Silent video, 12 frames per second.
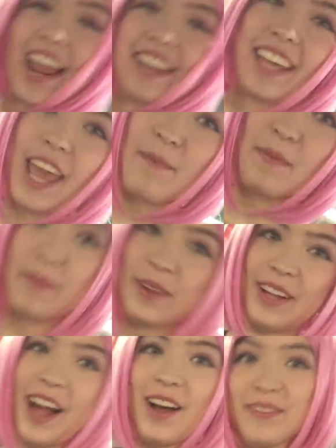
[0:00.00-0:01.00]
and
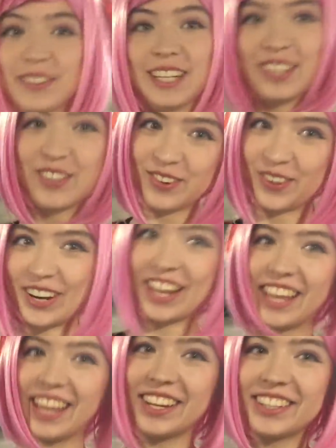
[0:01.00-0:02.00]
capable of destroying
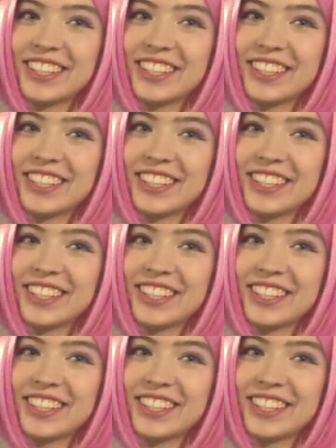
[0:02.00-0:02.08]
you.